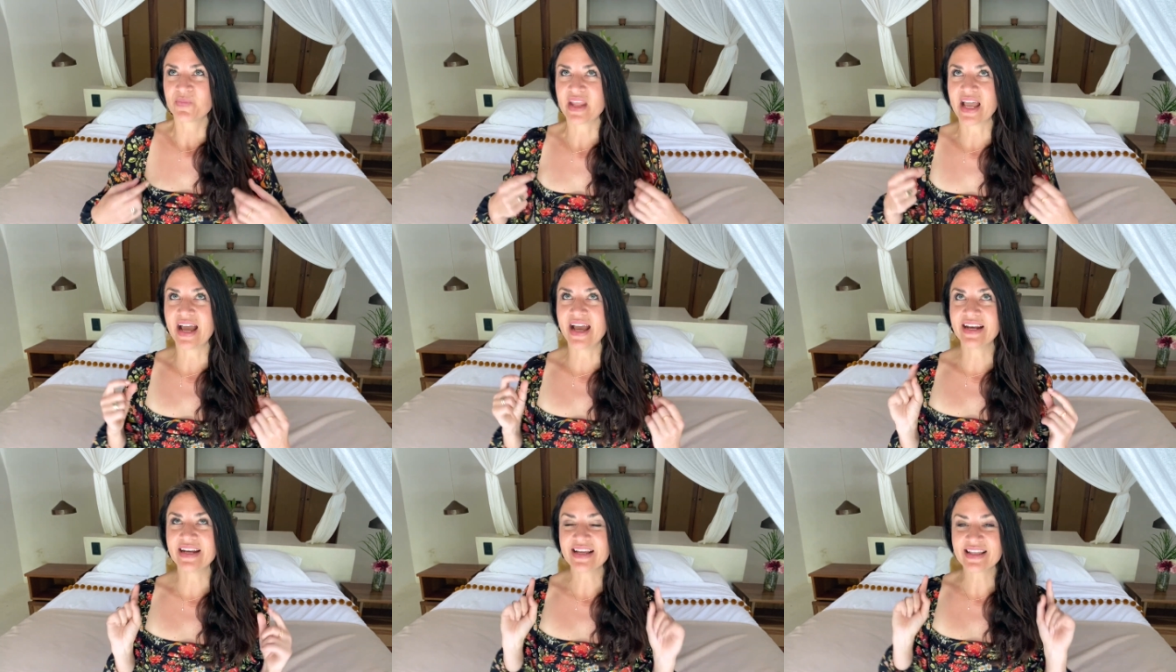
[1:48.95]

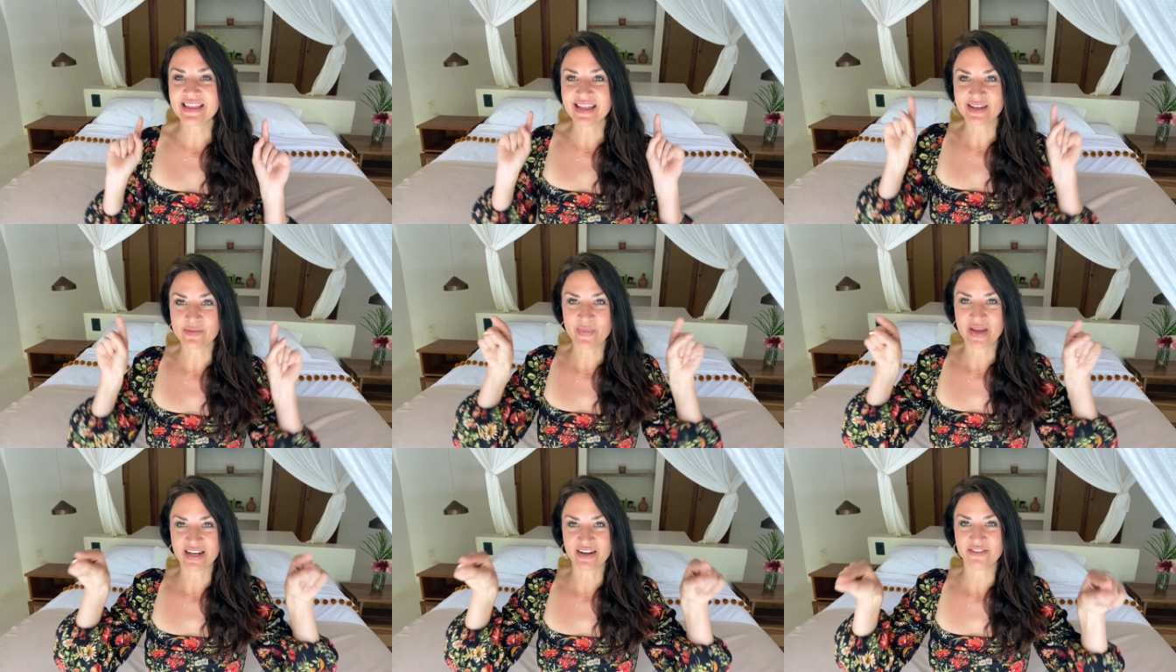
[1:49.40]

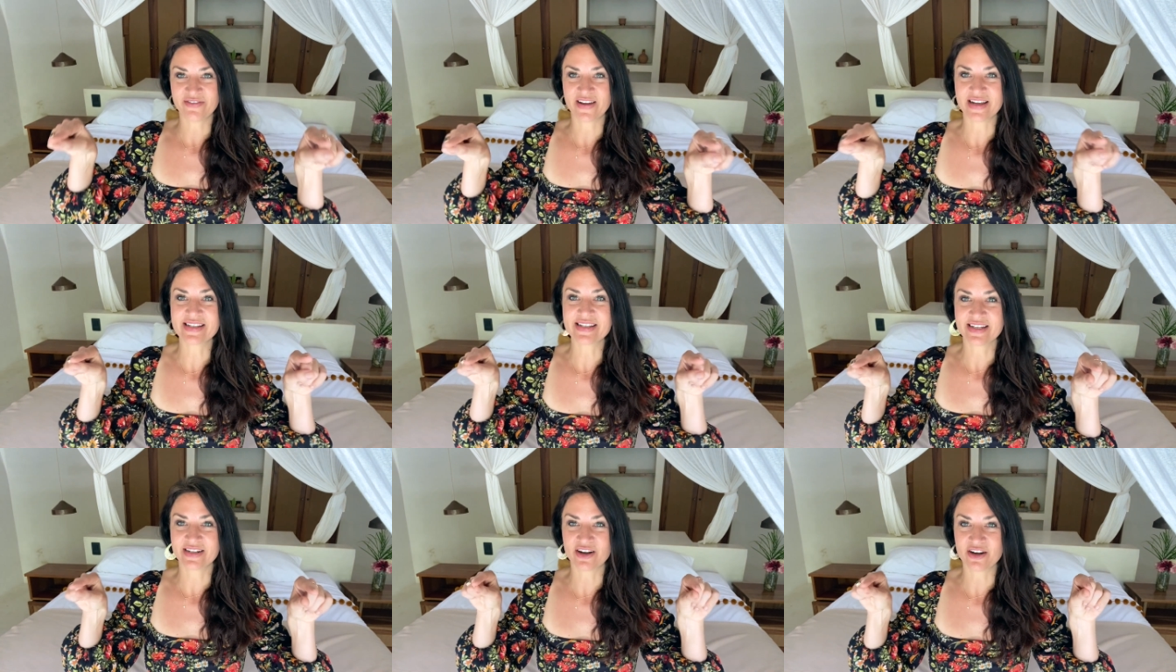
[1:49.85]
anything
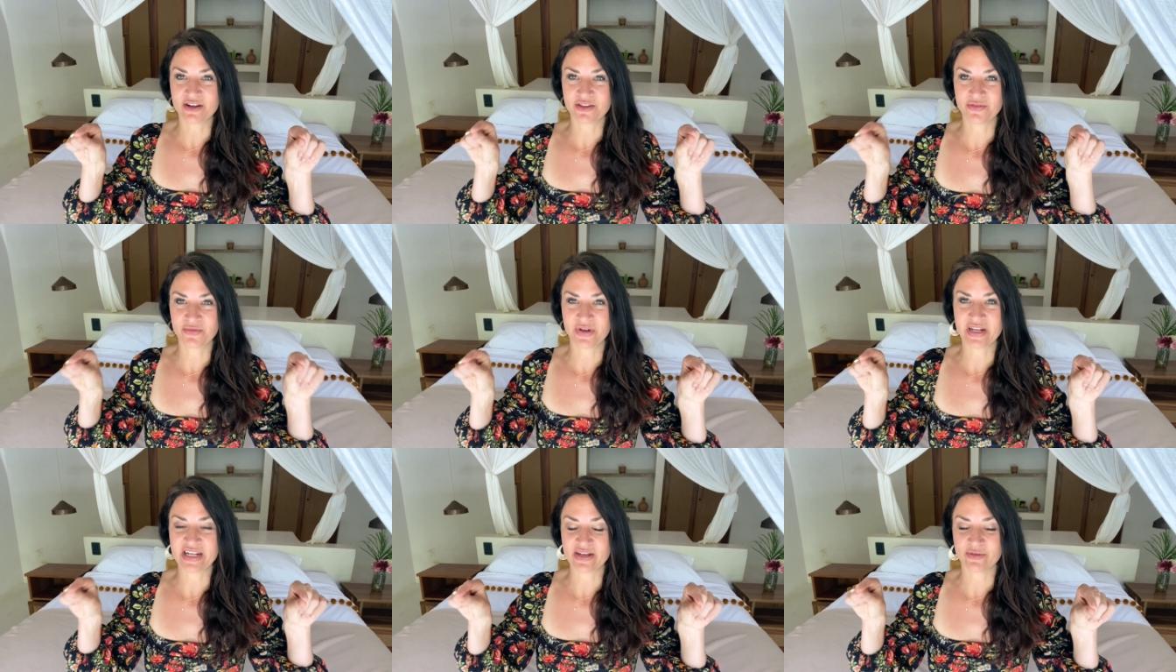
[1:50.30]
manifests in our
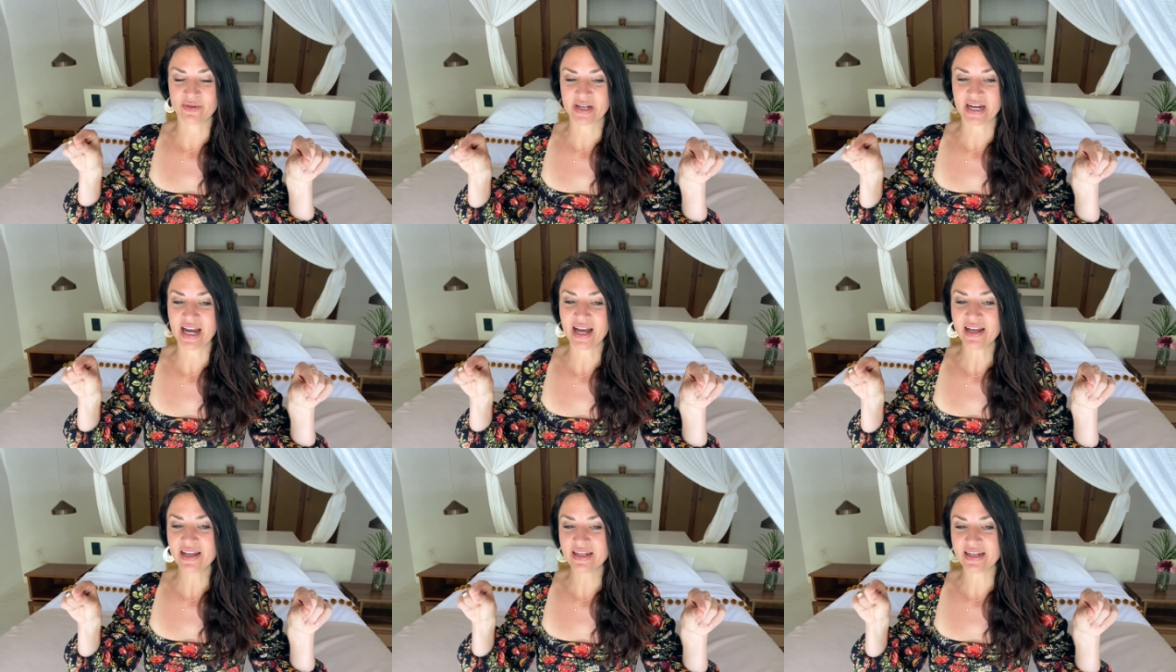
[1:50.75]
3D
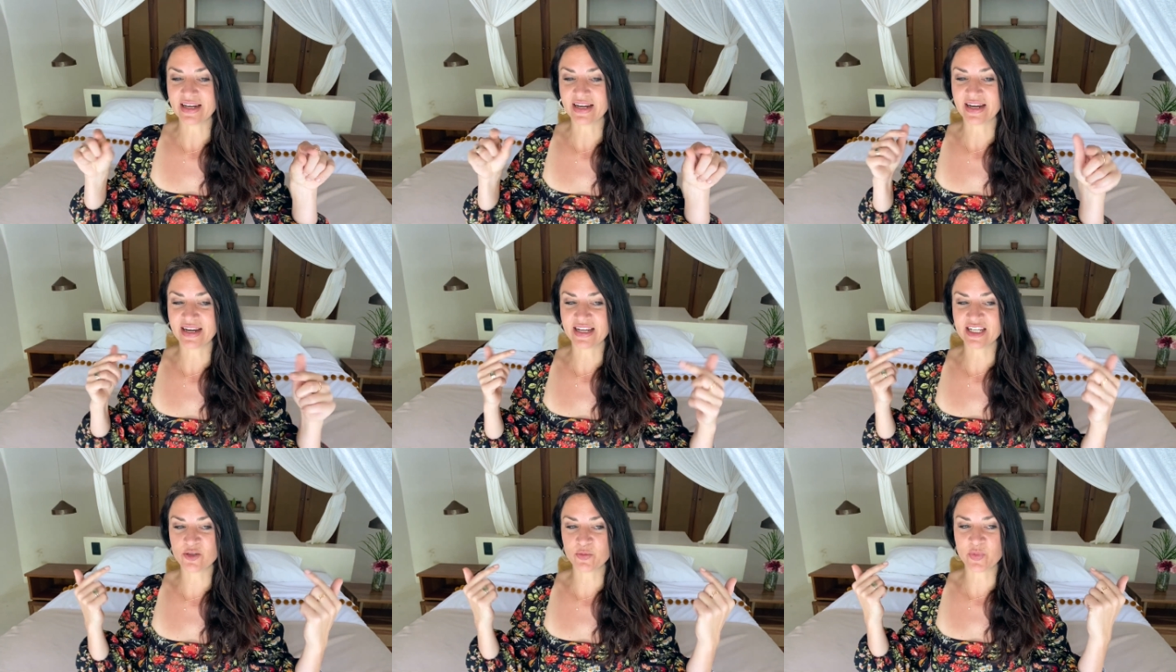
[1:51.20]
reality
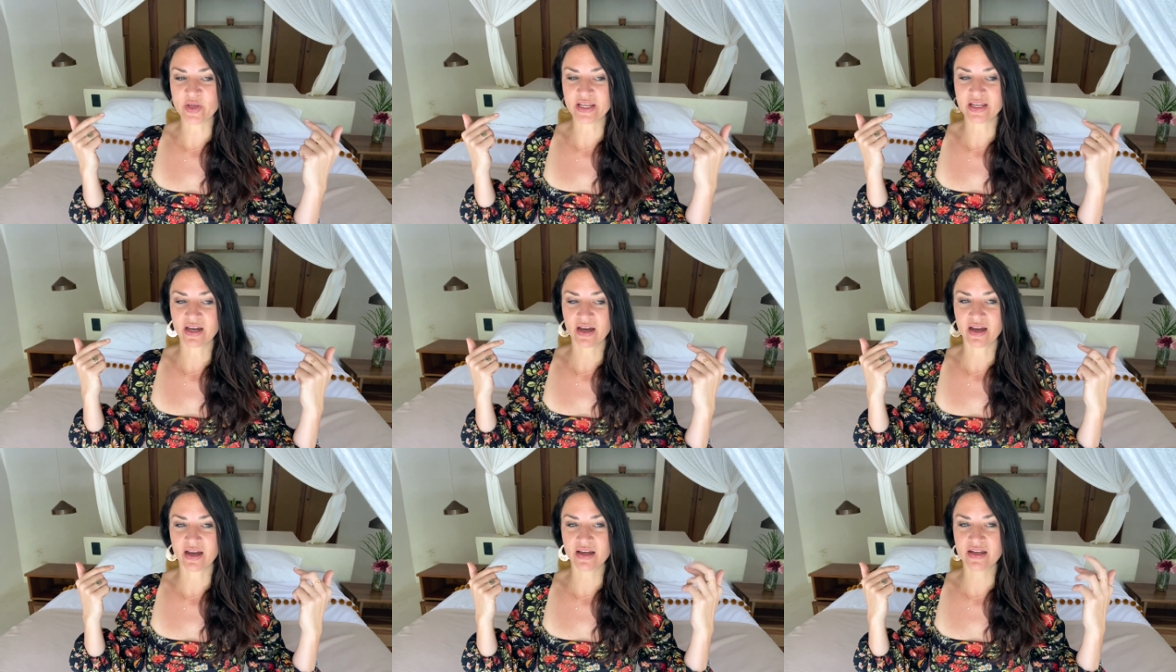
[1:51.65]
is
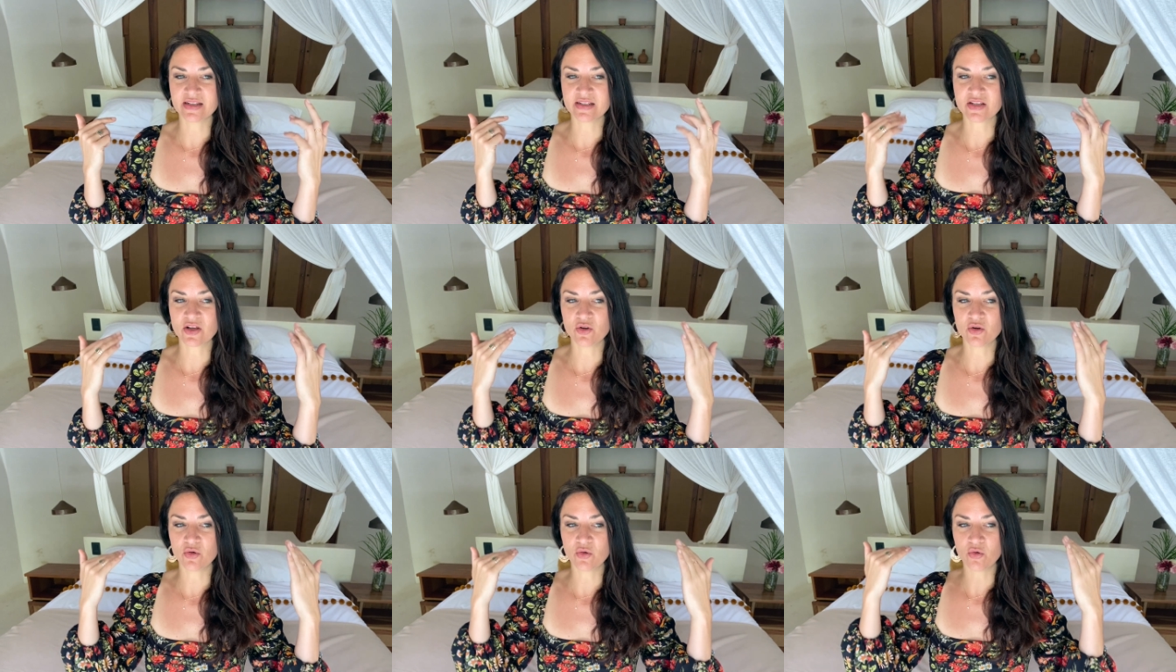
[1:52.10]
because